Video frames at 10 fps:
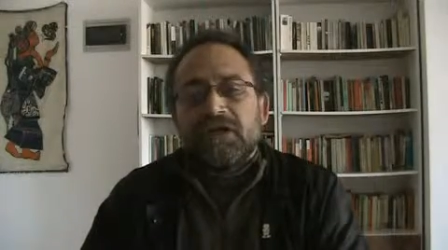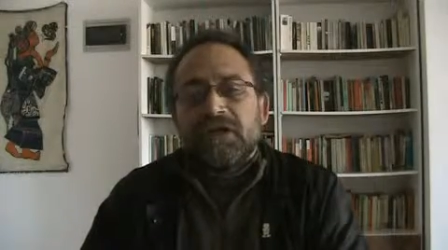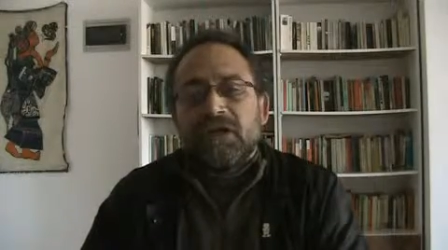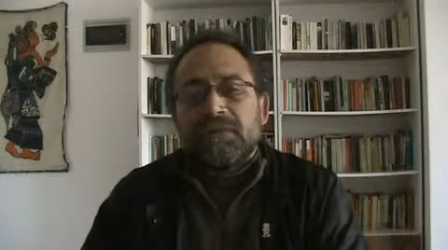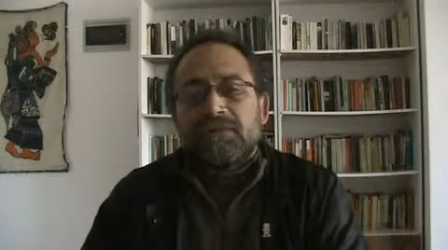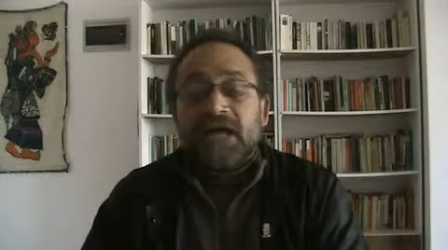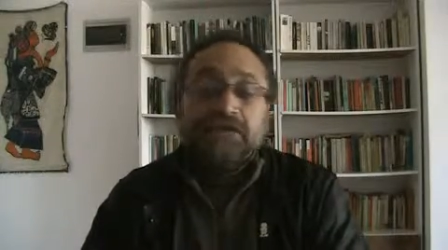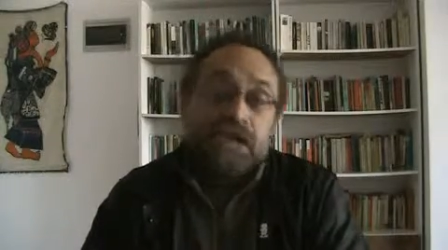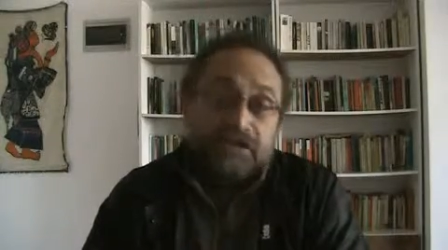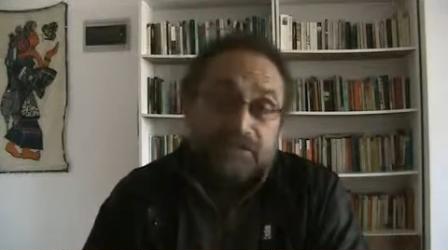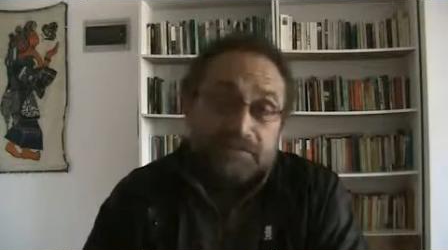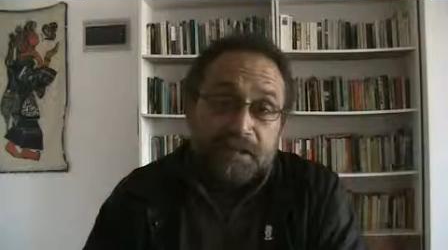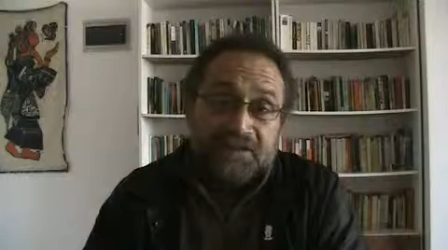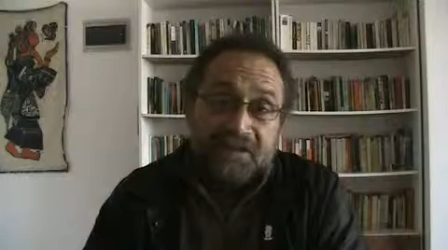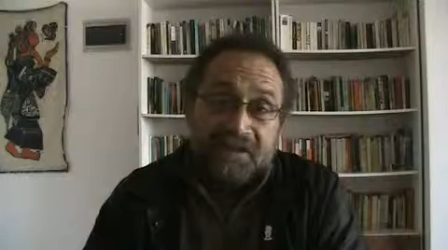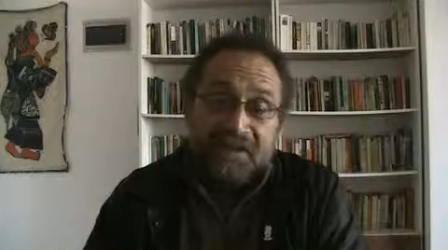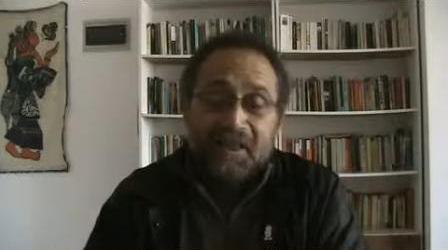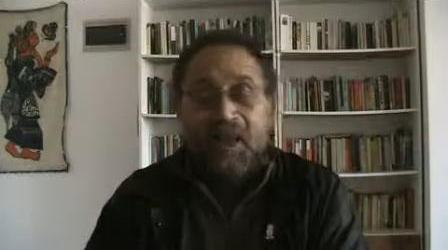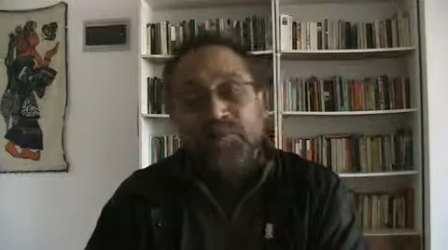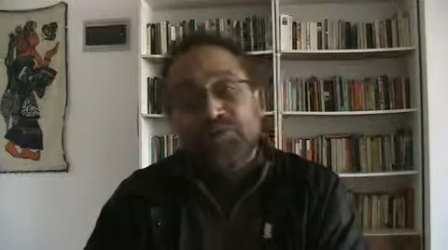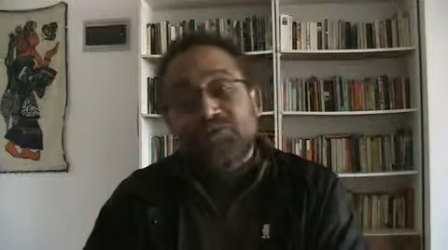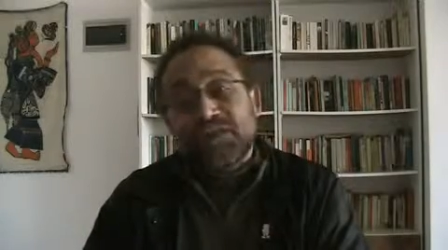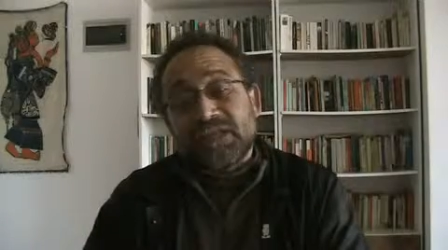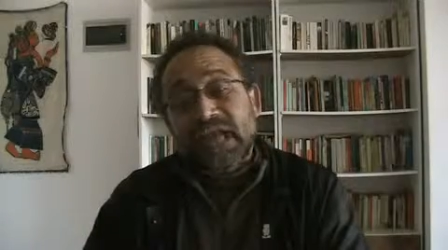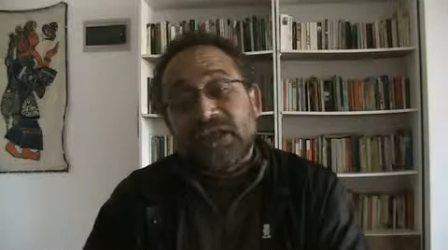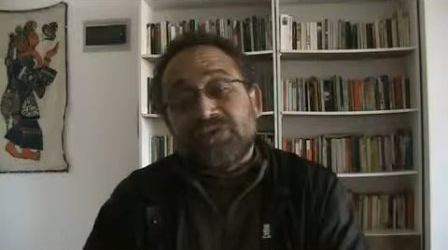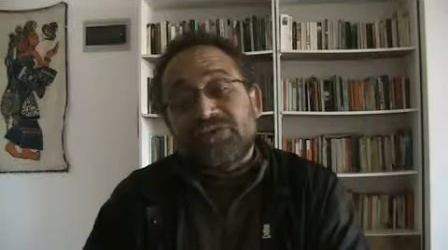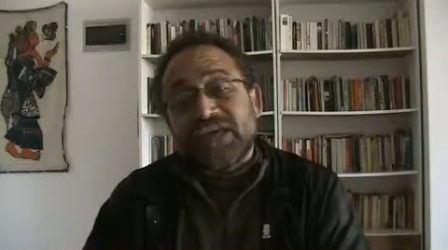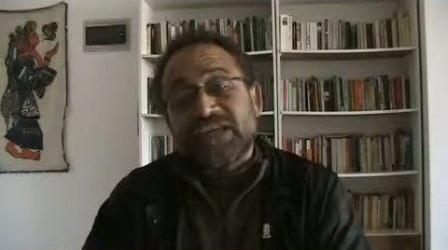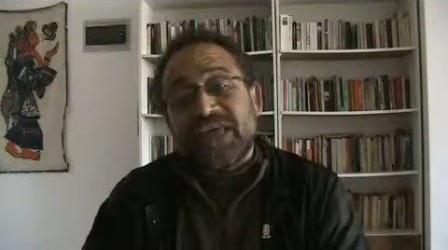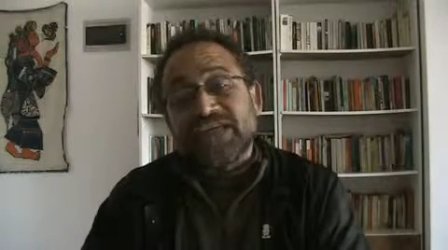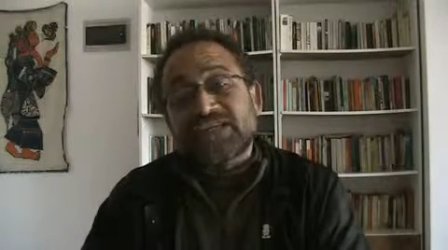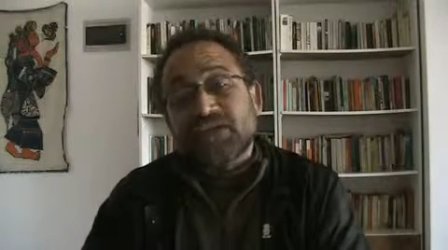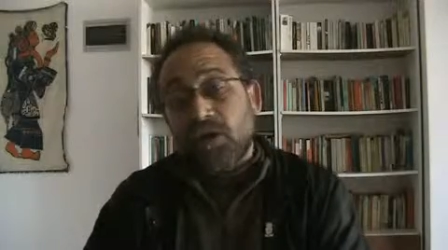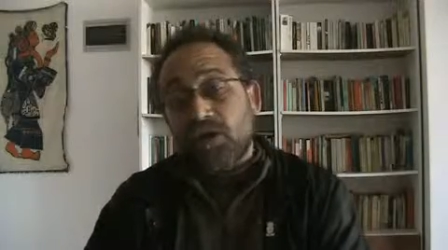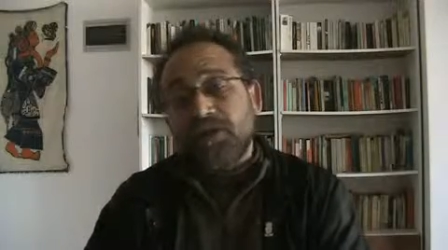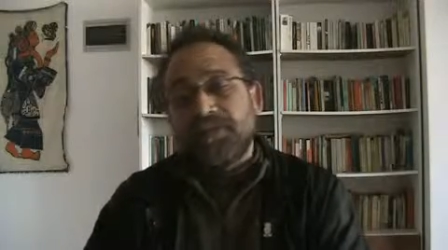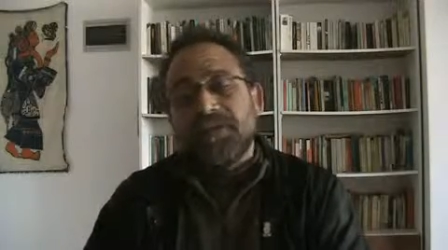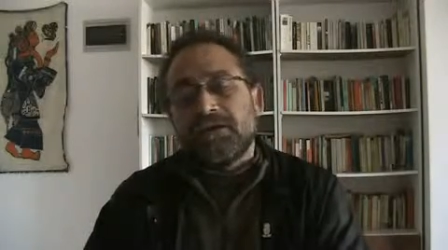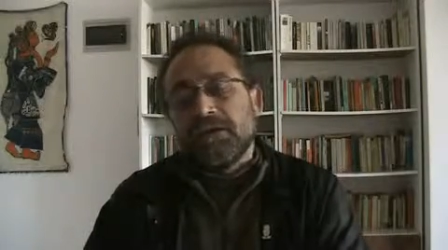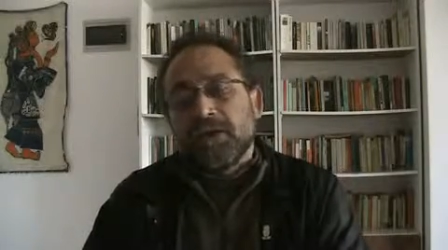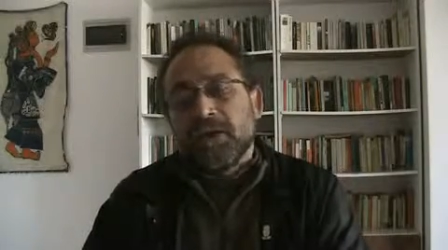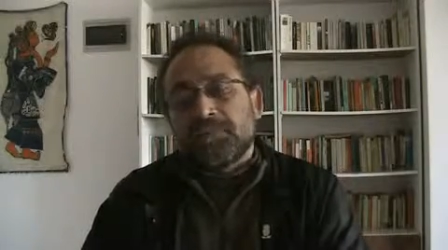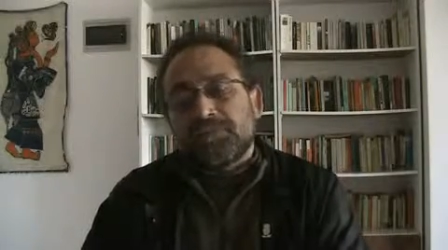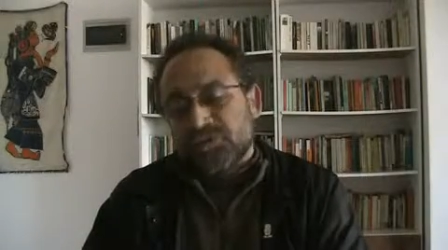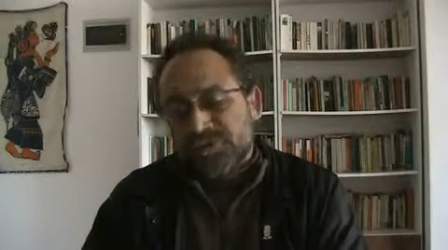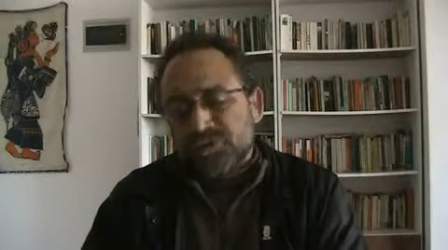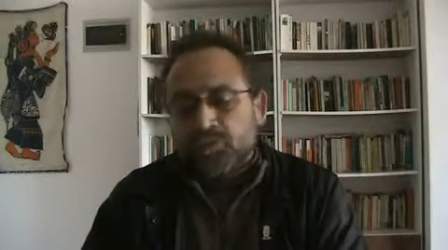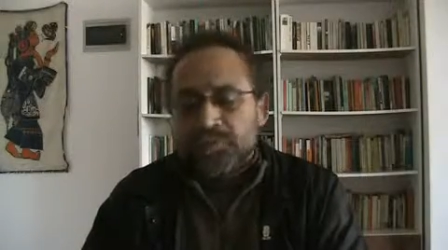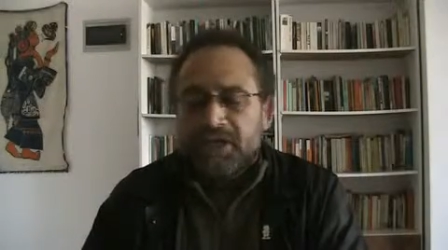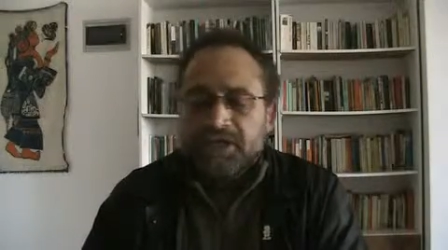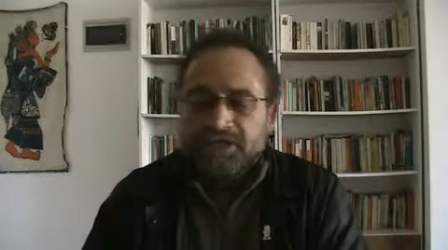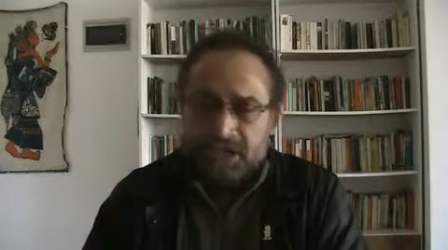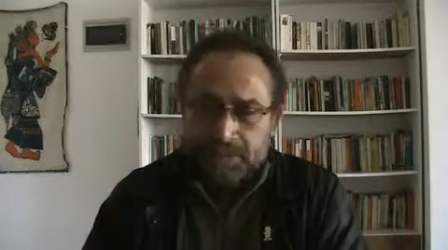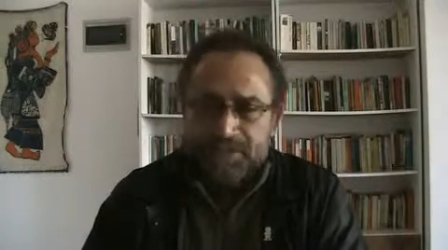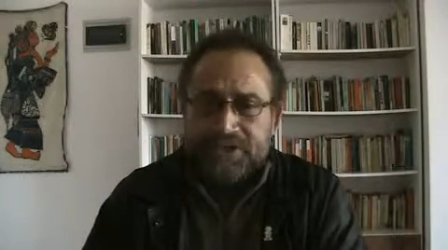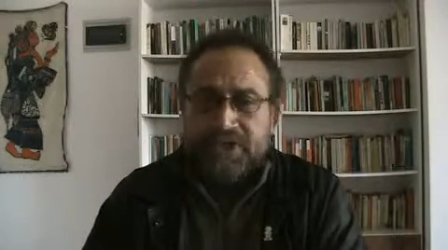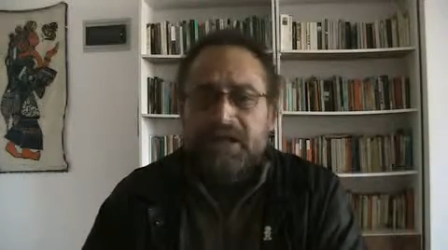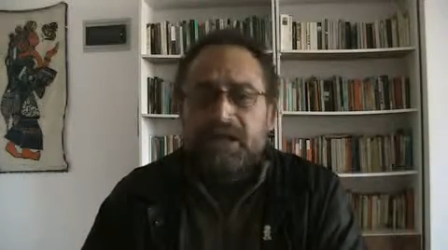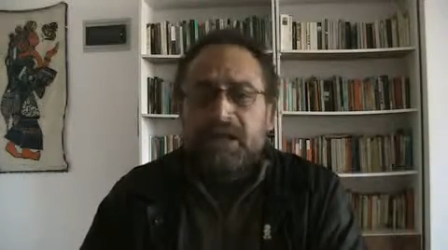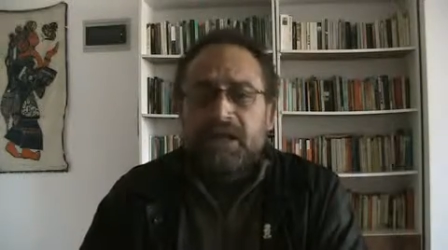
and English is my second language, with a language that has long been proven to be slippery?